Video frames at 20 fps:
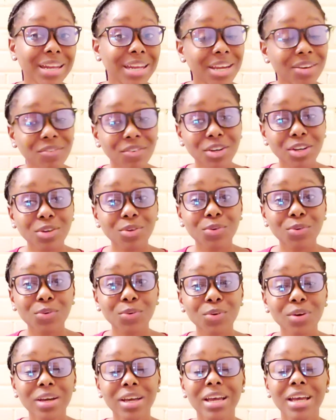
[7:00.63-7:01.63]
never
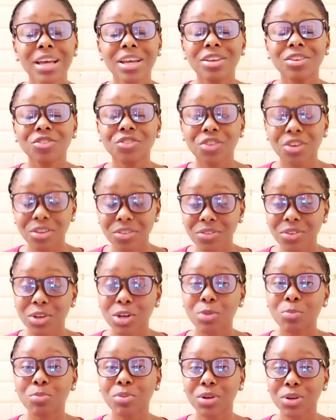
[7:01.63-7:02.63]
know. Just
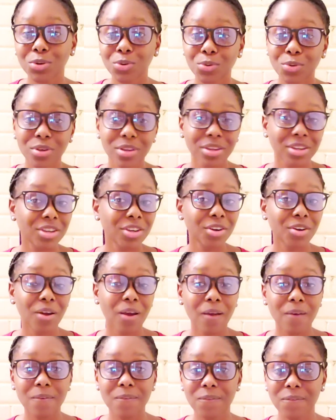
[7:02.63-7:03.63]
upload
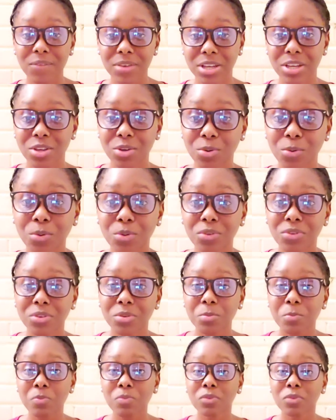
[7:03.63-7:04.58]
your videos.